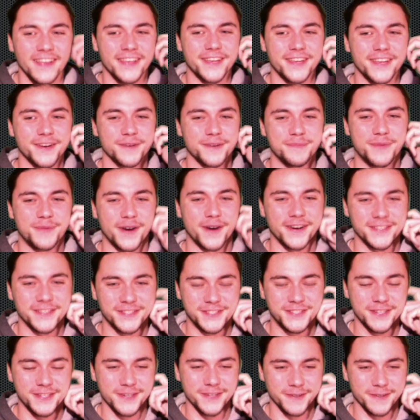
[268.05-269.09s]
here,
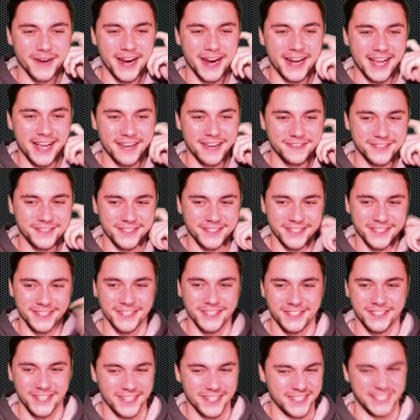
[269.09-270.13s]
part two right after
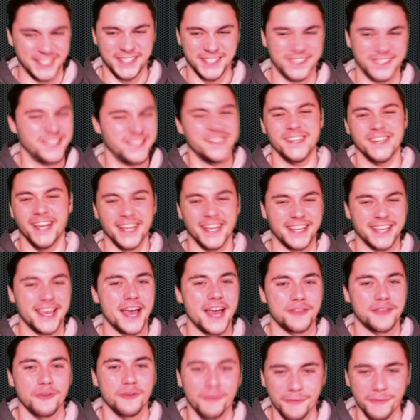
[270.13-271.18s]
just to
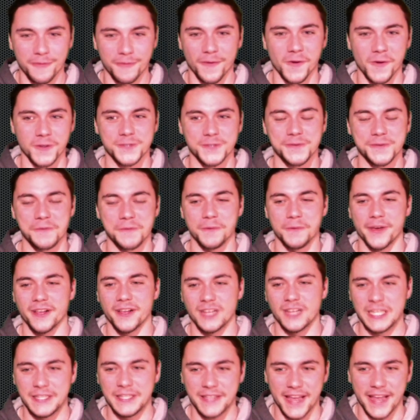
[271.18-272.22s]
get the first real